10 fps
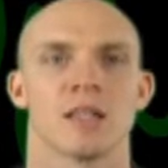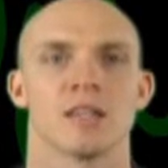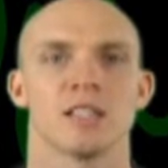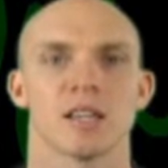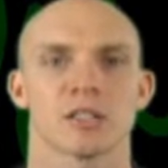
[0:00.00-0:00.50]

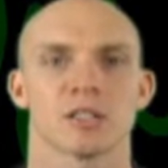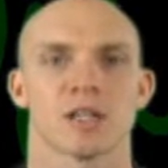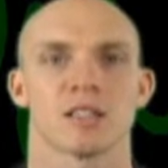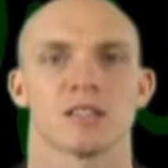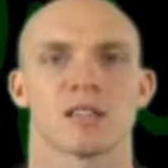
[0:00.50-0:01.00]
These
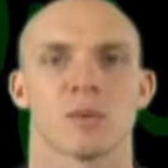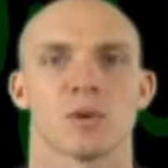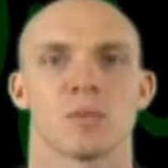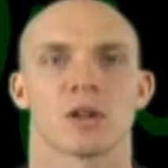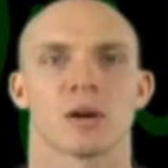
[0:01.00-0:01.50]
exercises can
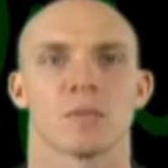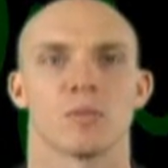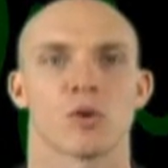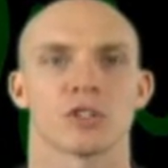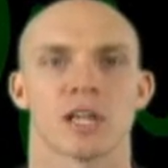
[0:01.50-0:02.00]
become
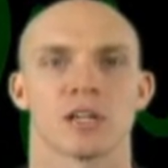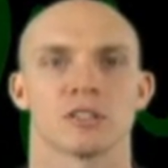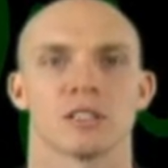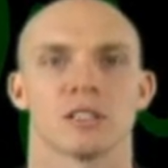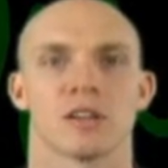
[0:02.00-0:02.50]
more
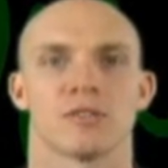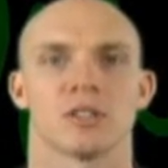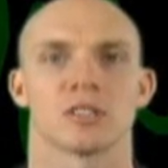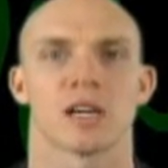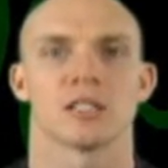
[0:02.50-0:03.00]
challenging if you
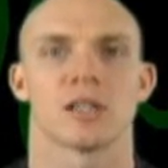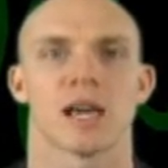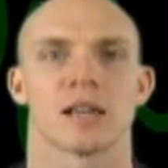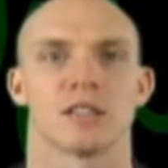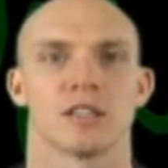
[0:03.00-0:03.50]
decide to
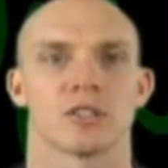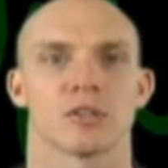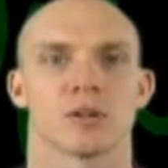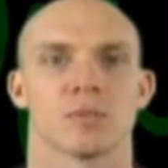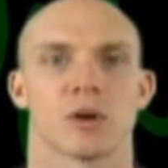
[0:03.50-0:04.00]
add
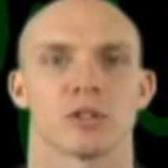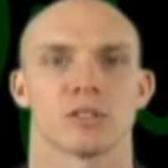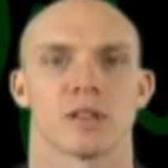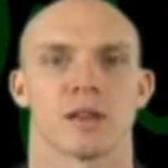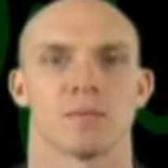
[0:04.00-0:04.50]
additional
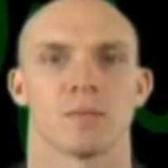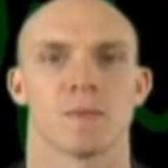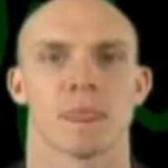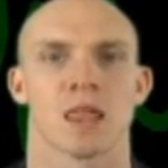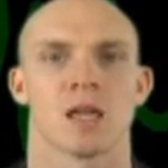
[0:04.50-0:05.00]
components to them.
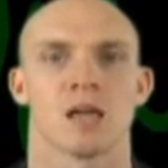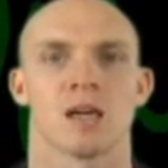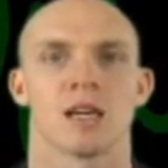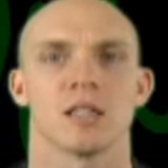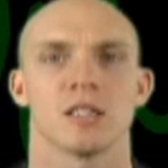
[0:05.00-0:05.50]

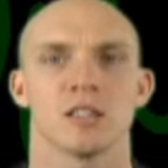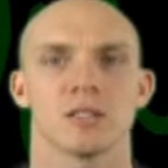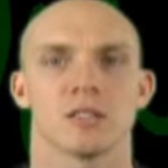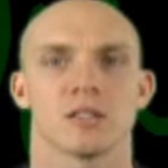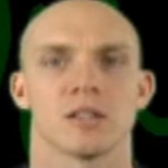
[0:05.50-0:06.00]
In
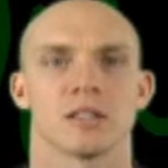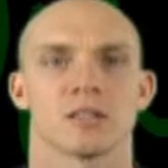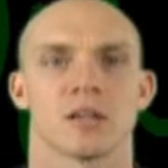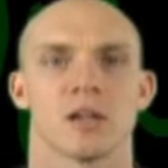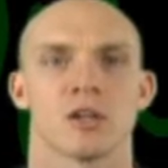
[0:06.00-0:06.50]
addition to
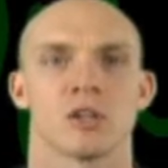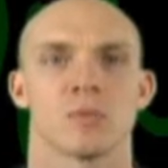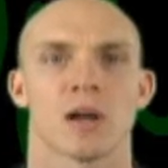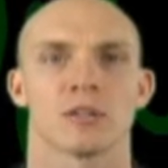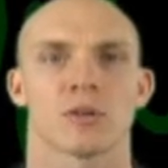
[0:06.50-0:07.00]
this, you
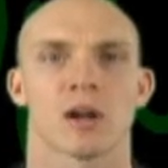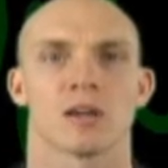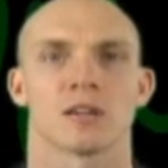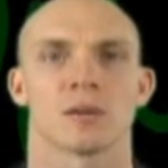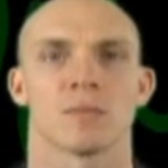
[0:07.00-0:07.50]
might
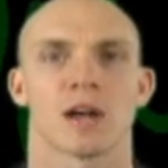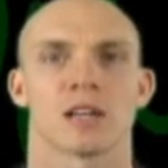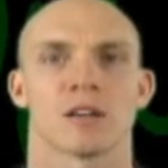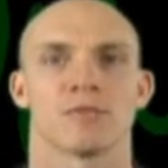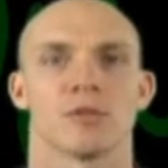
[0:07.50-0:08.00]
try
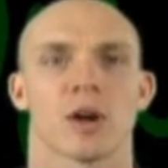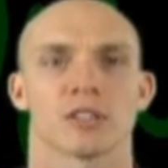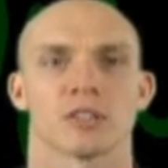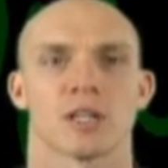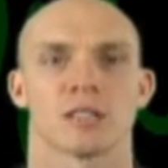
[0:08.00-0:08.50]
combining a few
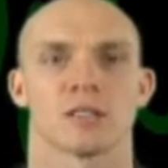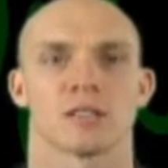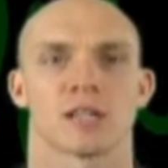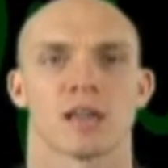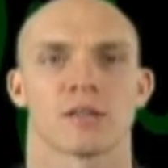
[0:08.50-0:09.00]
exercises
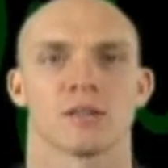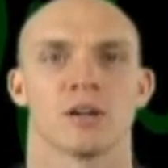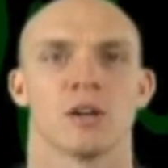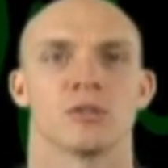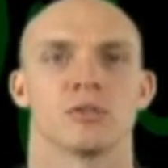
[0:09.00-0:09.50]
together,
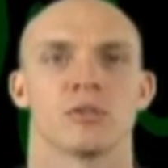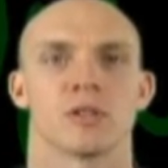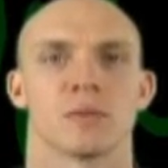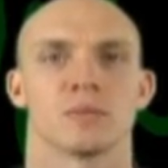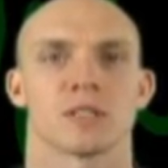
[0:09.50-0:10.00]
doing
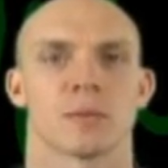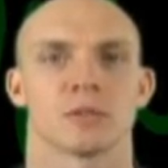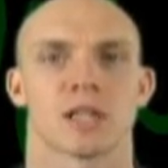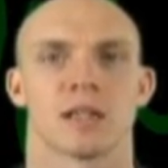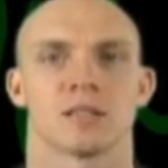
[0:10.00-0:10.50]
them
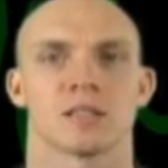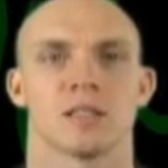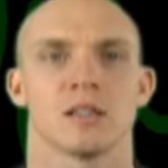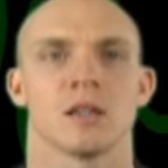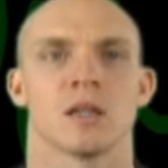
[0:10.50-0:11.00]

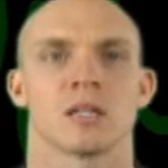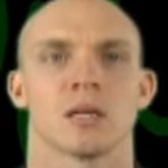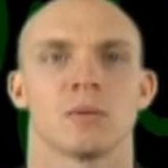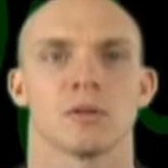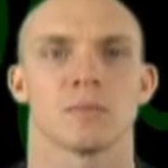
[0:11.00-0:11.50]
simultaneously,
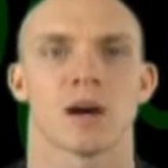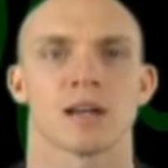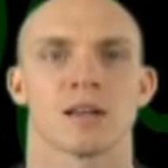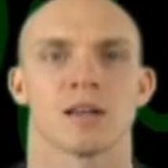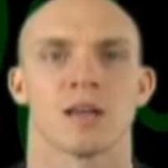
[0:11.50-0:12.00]
keeping in
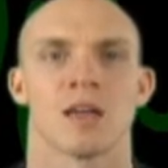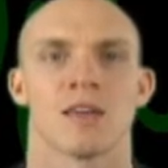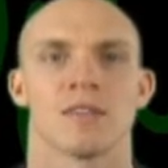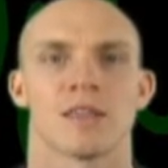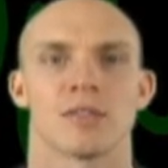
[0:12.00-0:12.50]
mind
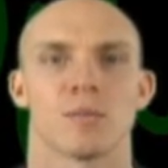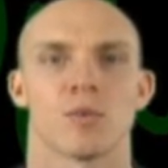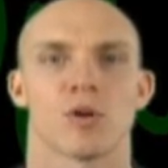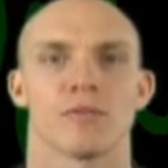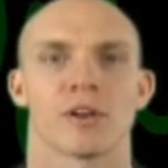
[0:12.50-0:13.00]
that the
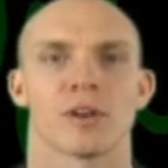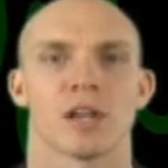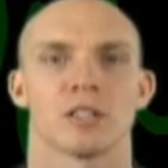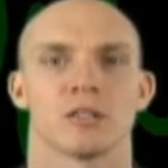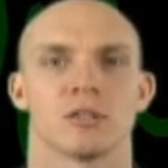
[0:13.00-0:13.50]
more
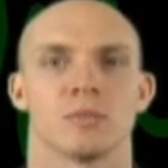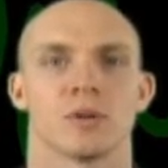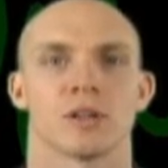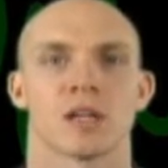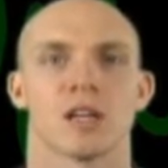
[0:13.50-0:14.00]
variations you
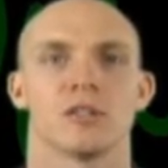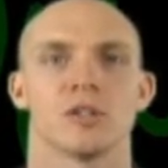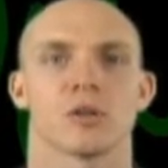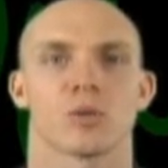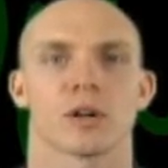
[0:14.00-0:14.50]
put into
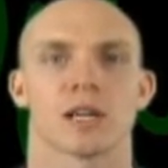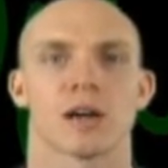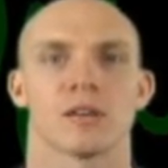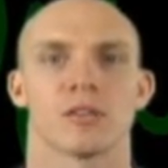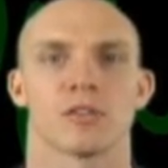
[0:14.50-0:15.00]
your
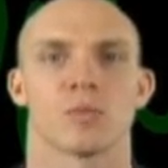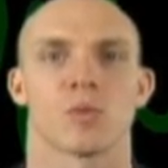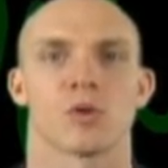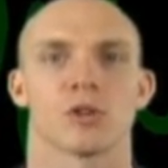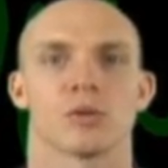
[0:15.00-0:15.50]
workout, the
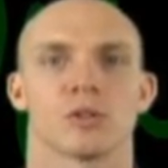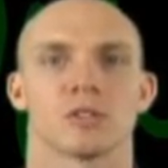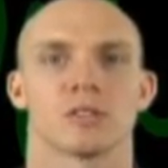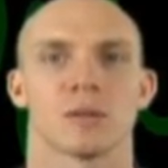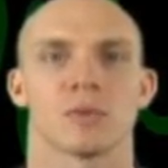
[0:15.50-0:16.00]
more you will
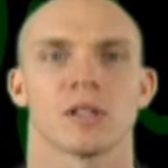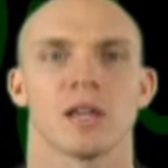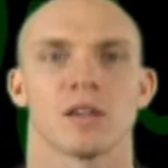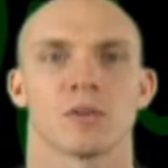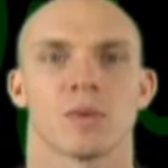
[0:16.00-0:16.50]

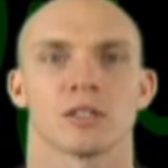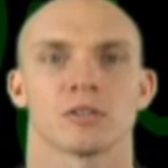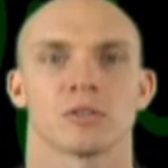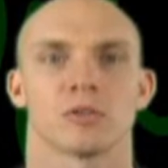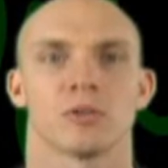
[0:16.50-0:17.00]
stimulate your
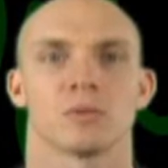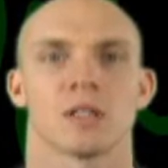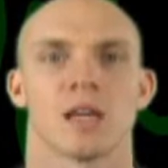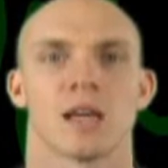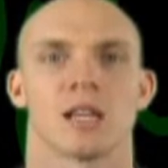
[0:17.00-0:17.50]
muscle groups
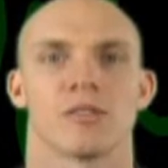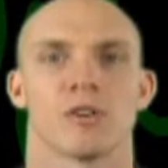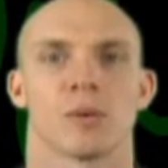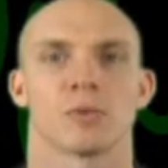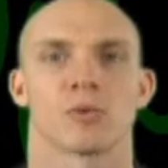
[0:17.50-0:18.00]
and
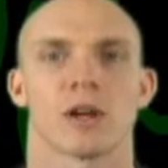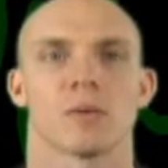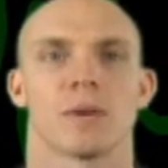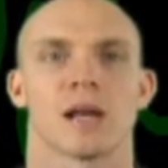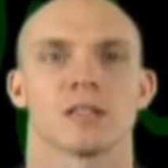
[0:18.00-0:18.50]
develop
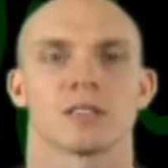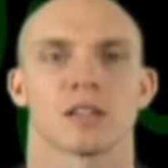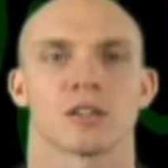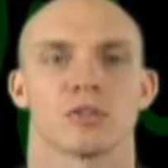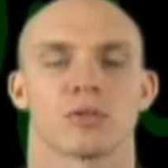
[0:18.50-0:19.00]
greater balance
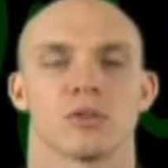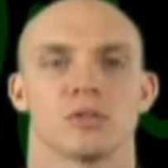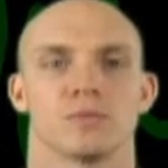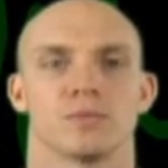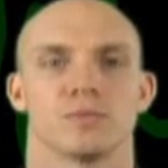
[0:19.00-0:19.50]
and control.
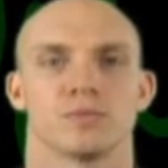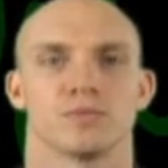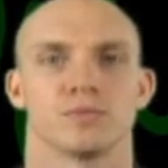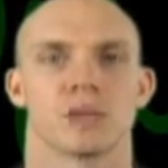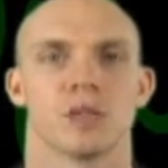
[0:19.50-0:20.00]

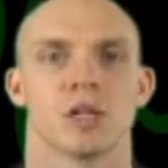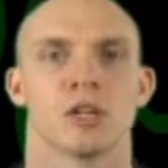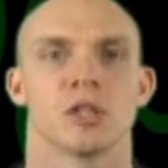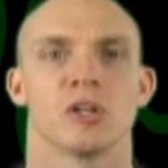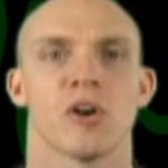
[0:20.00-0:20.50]

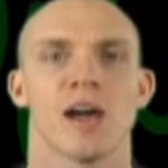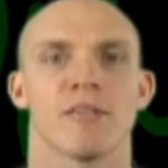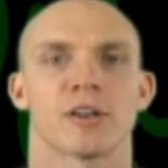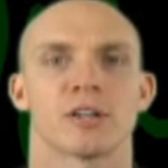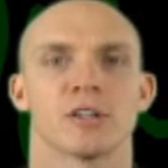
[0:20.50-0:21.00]
You now
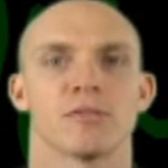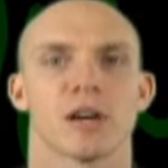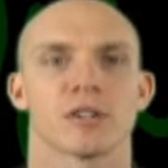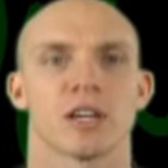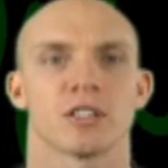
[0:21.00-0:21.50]
have a good
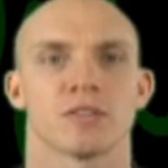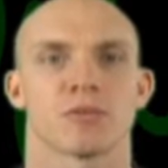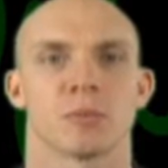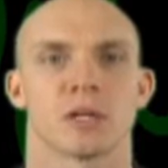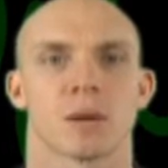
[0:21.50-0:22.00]
foundation
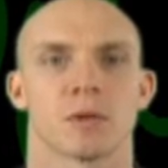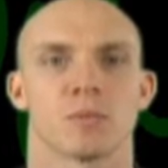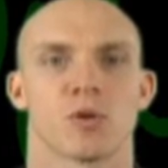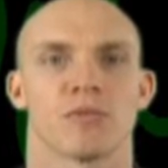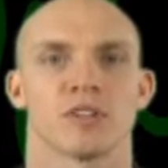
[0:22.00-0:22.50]
for
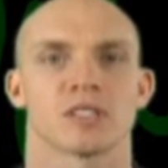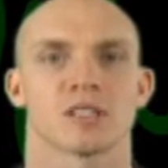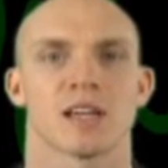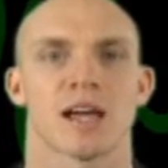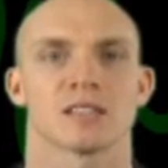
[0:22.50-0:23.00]
becoming more
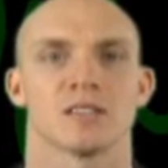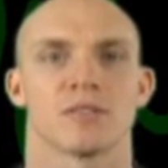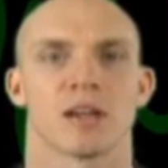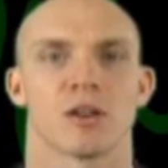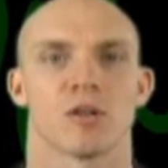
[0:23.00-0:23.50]
physically
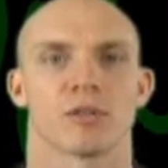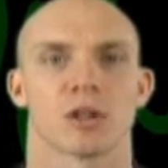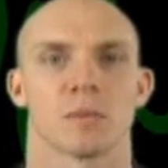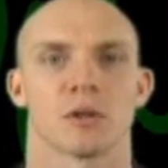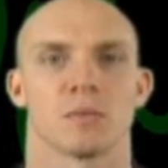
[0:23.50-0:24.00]
active and
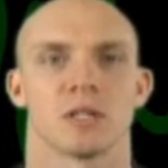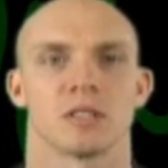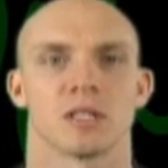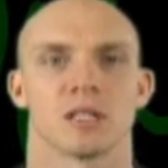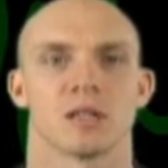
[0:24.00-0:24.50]
overcoming
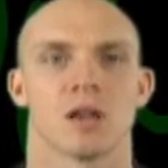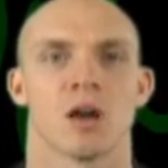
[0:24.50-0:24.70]
obesity.